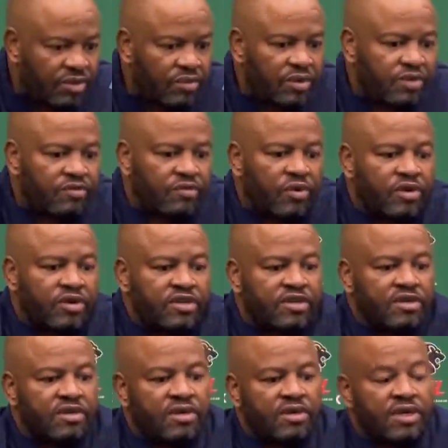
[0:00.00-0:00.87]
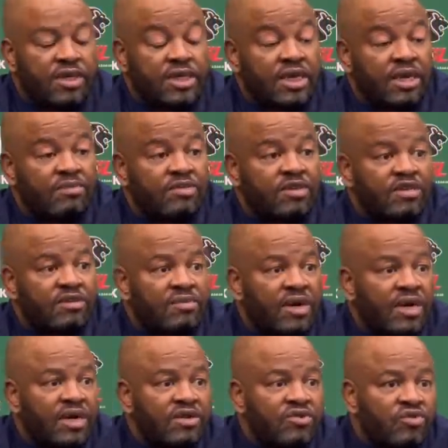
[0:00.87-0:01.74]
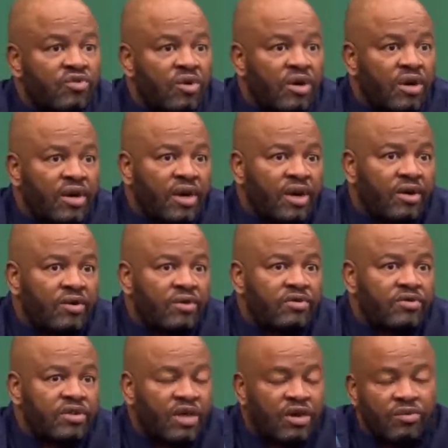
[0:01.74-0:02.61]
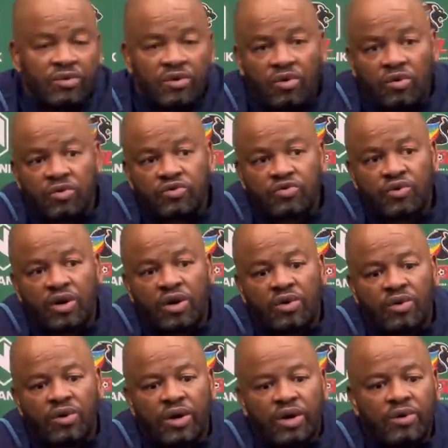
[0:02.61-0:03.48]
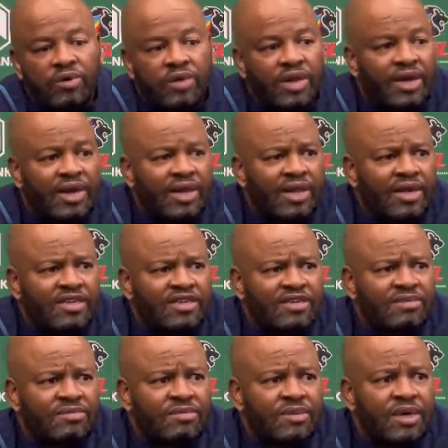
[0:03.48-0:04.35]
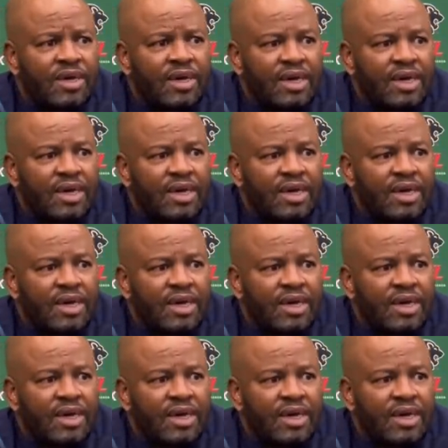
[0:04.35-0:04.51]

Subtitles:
we've got the same team against Golden Arrows, then we go to Angola with another team.